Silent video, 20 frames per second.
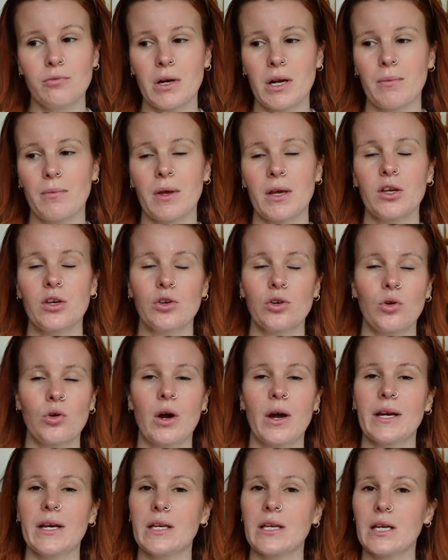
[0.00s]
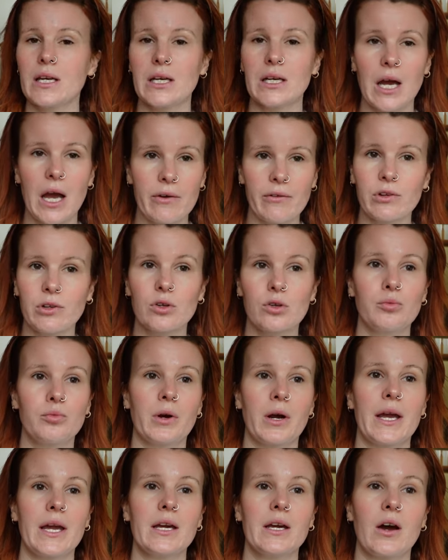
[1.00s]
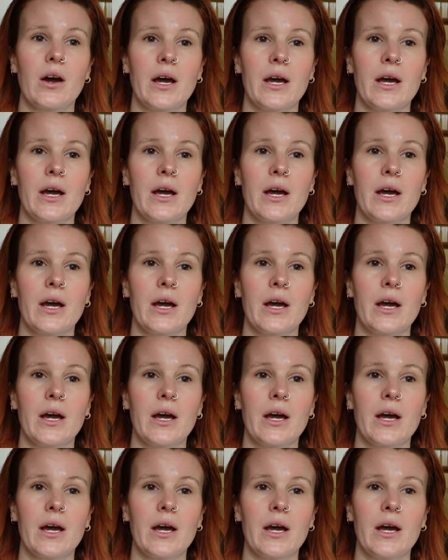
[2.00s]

but I'm like, you know, I need to have a little break.